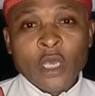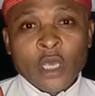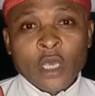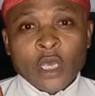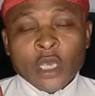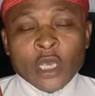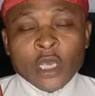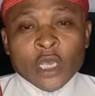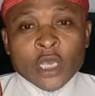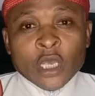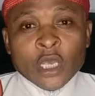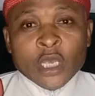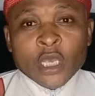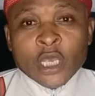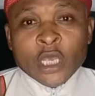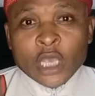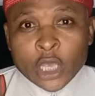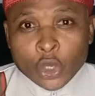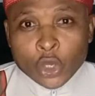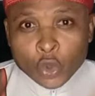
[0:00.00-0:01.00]
He
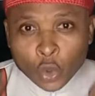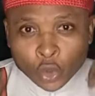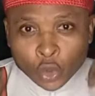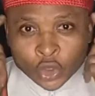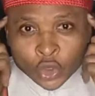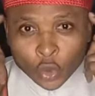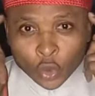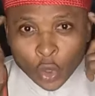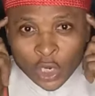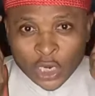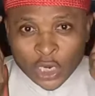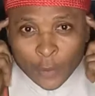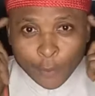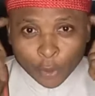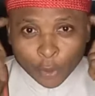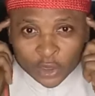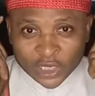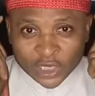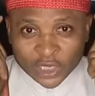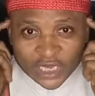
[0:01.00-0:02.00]
used only
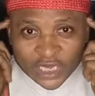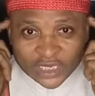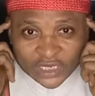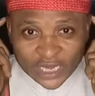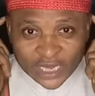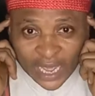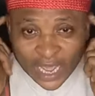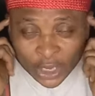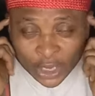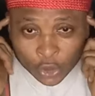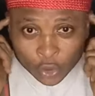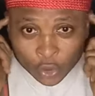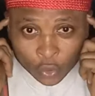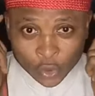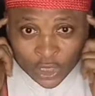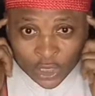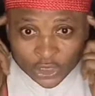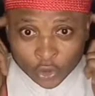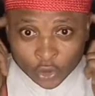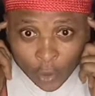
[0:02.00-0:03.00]
but his IQ,
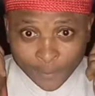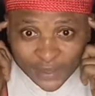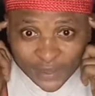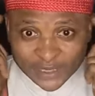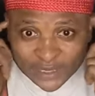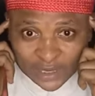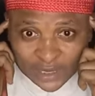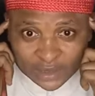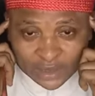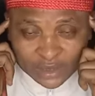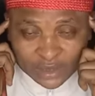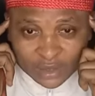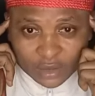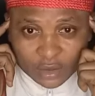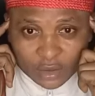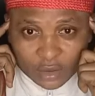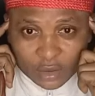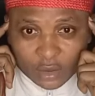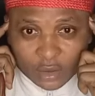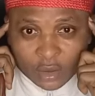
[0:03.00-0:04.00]
his number six,